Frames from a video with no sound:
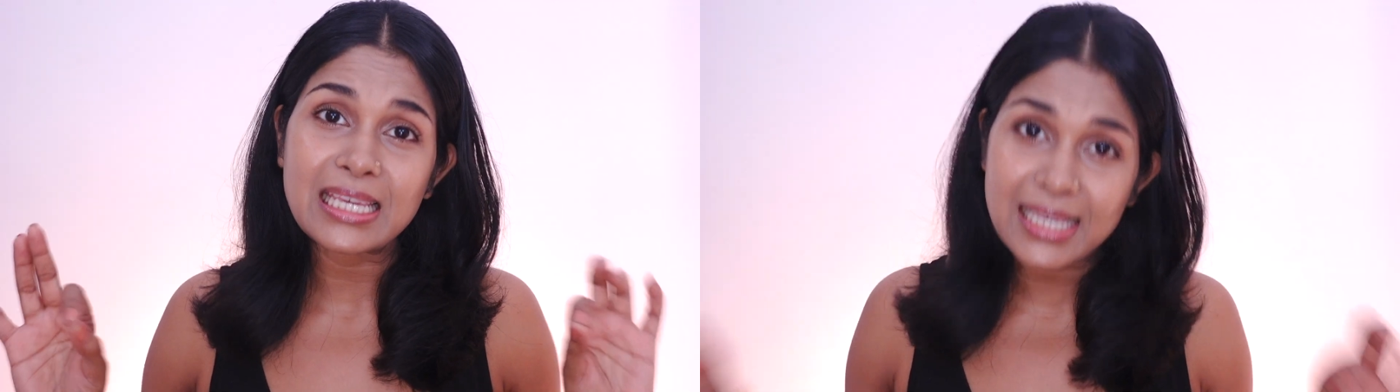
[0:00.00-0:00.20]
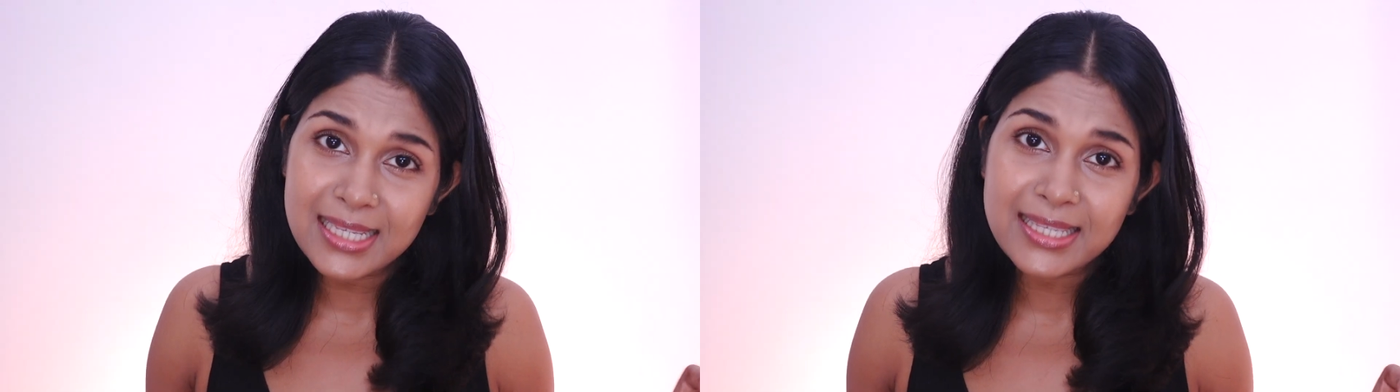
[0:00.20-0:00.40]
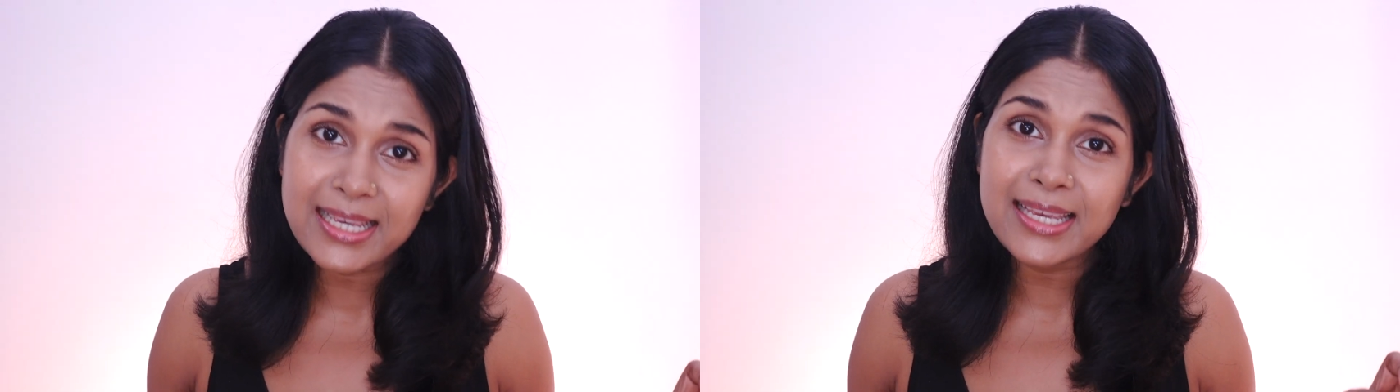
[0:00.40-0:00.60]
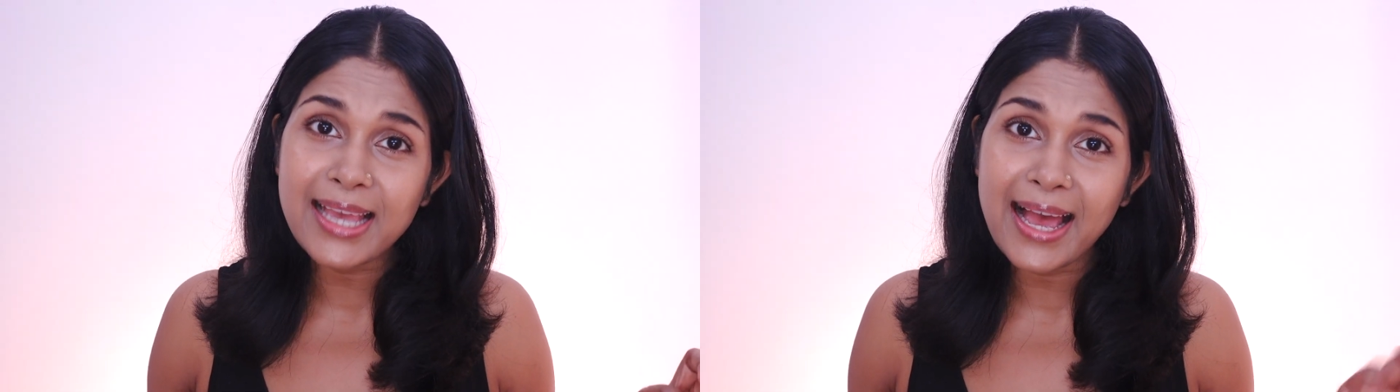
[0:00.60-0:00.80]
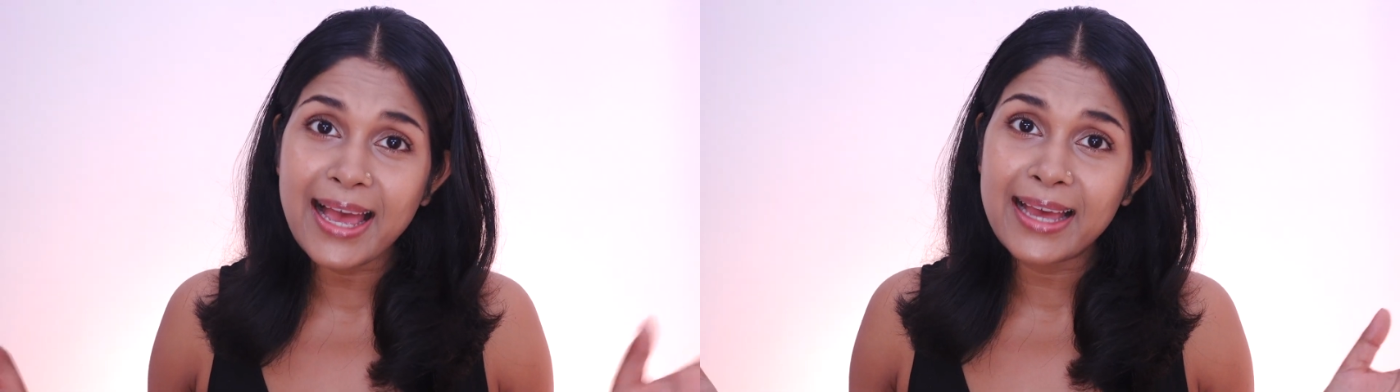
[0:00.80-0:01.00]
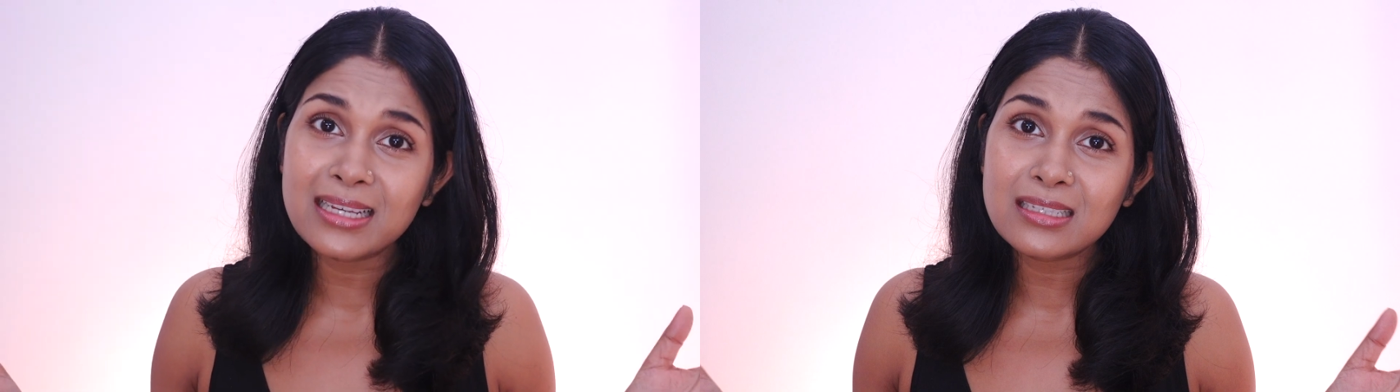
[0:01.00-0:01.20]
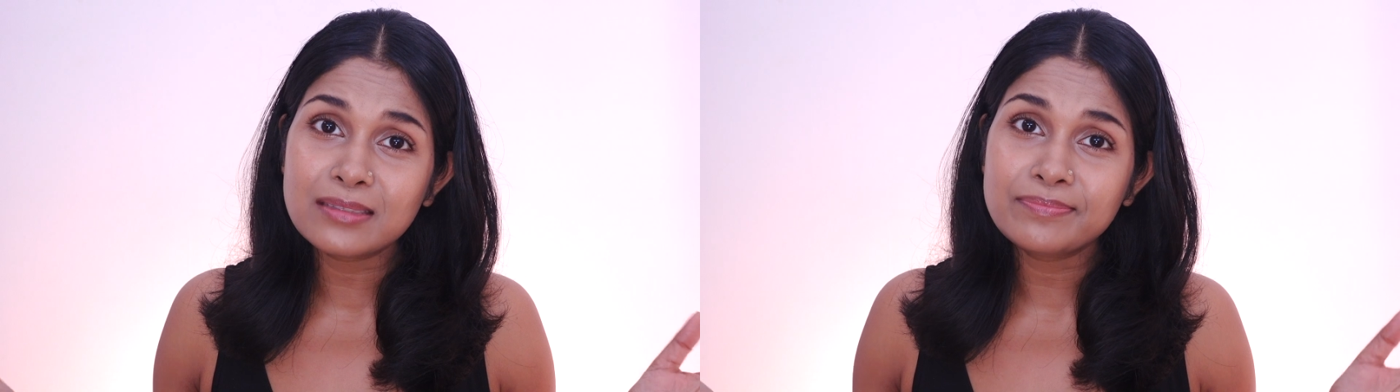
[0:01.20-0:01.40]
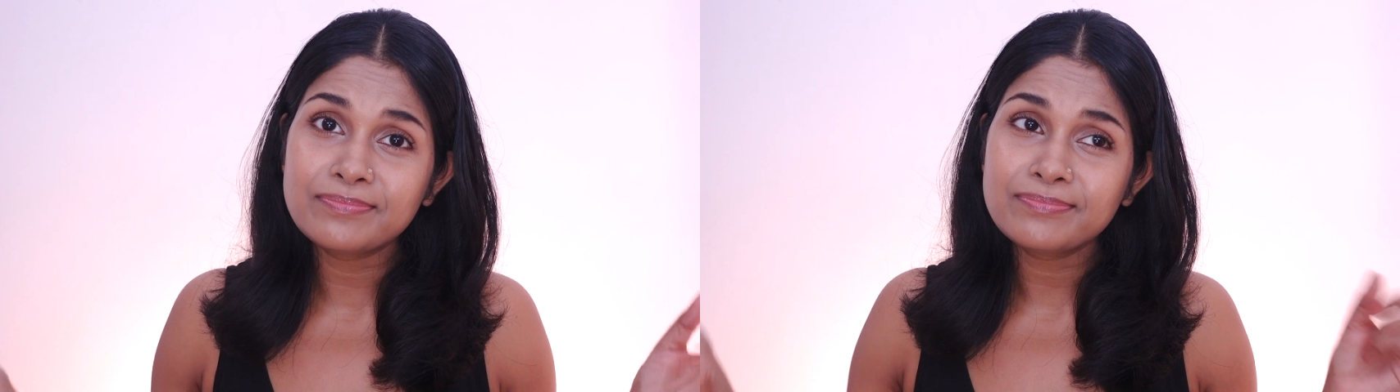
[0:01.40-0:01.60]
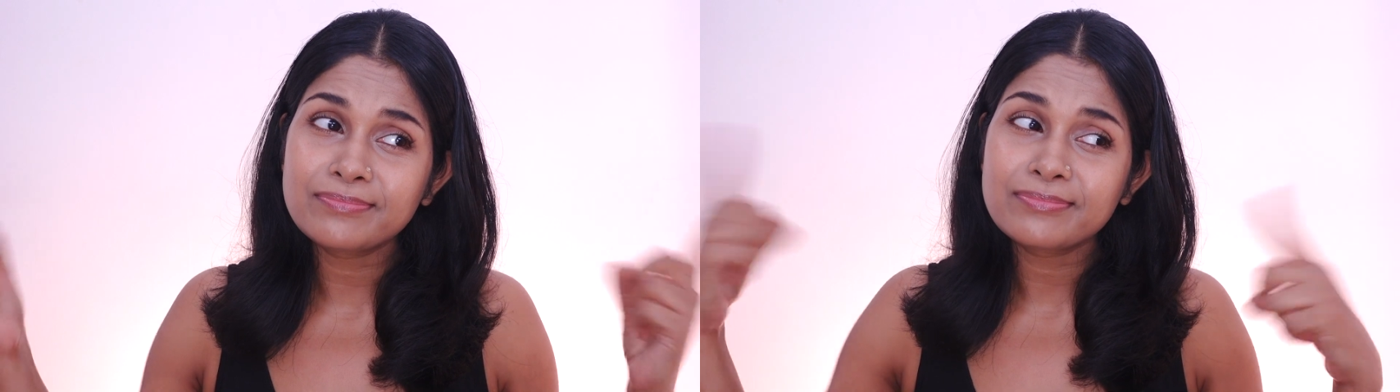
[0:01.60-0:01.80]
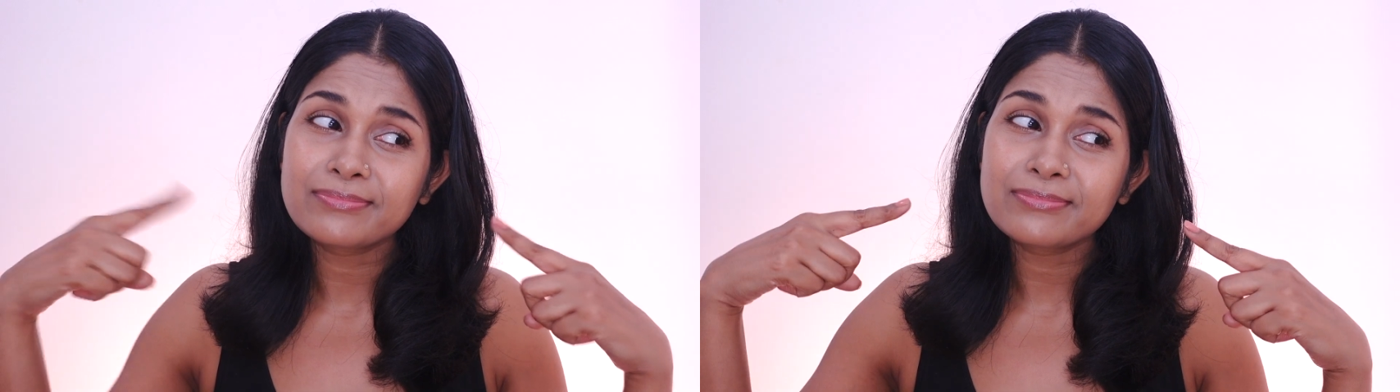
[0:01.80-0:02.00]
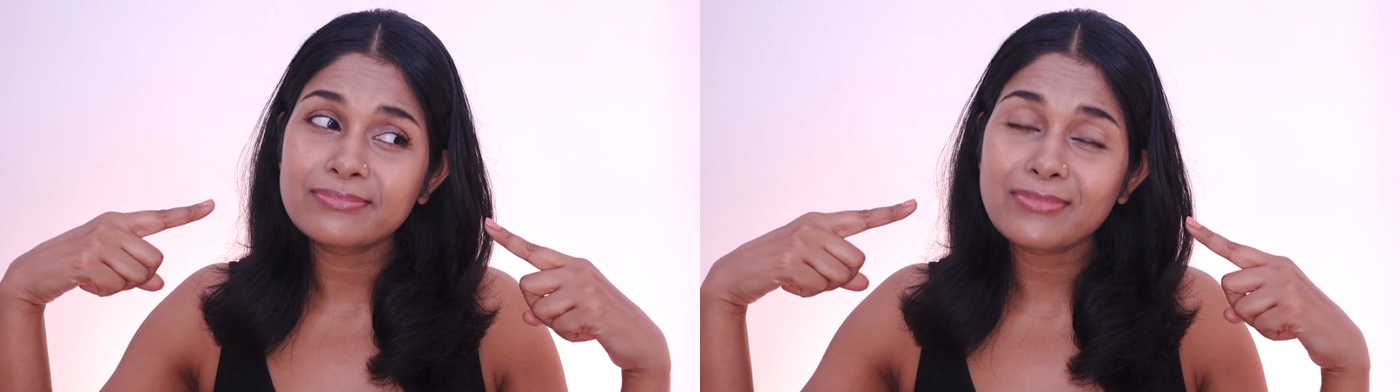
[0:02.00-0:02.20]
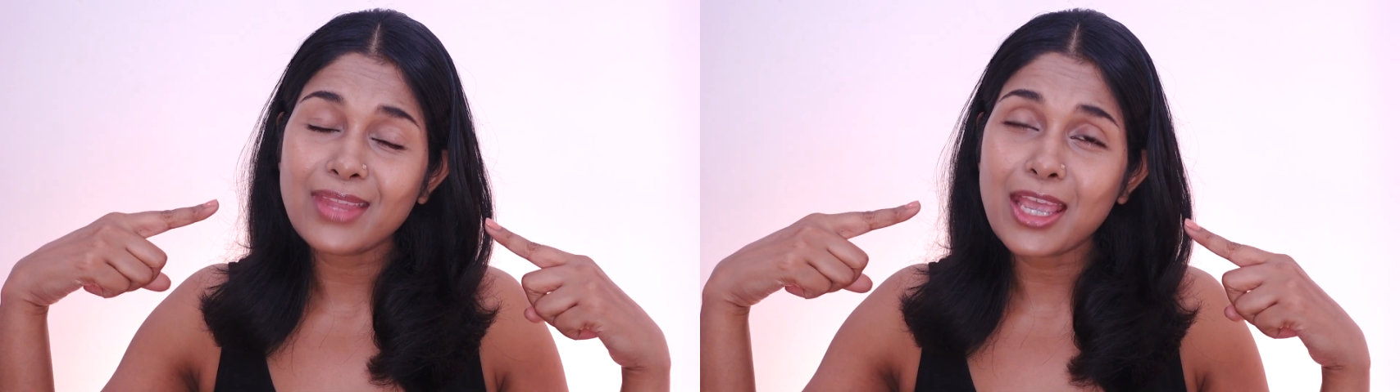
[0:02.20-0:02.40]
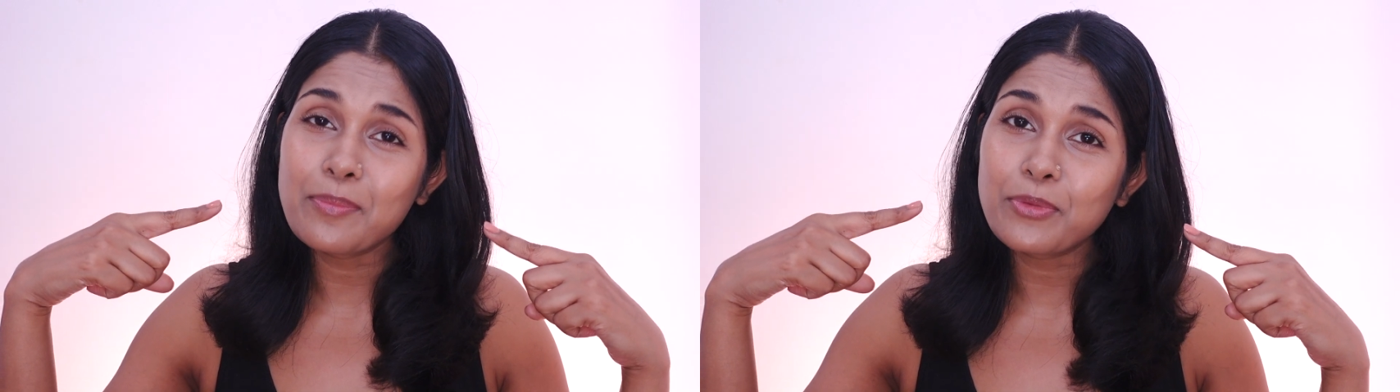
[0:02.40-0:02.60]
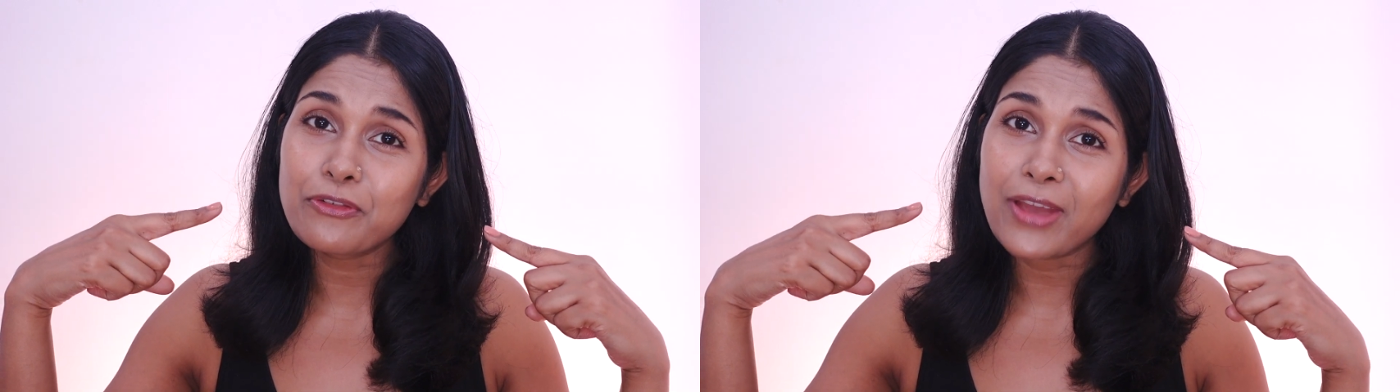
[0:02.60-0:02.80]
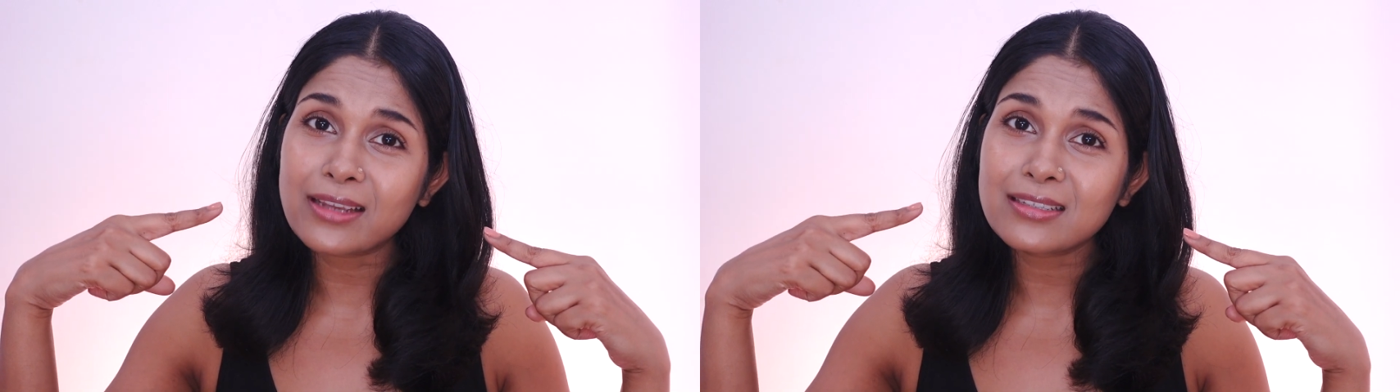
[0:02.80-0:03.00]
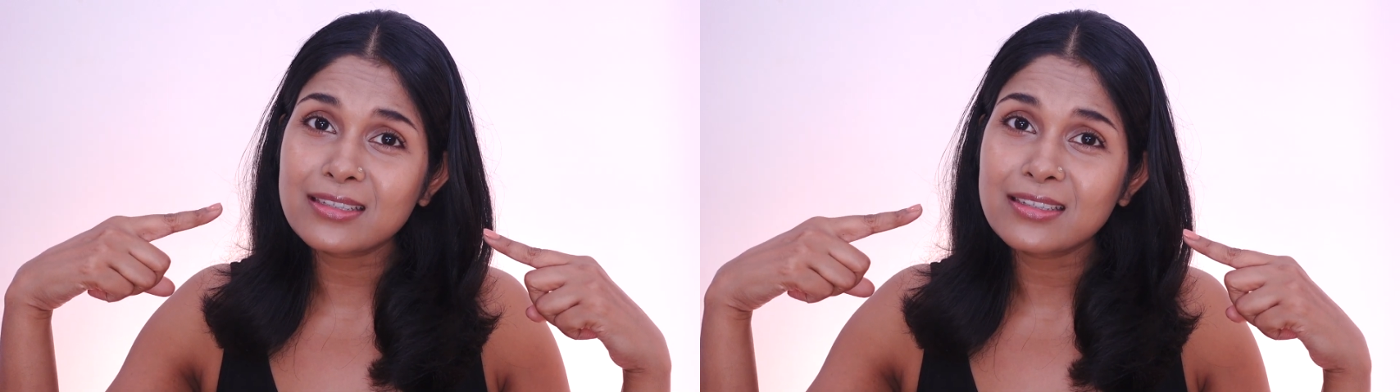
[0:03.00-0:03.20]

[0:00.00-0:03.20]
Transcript: easy, and imperfect.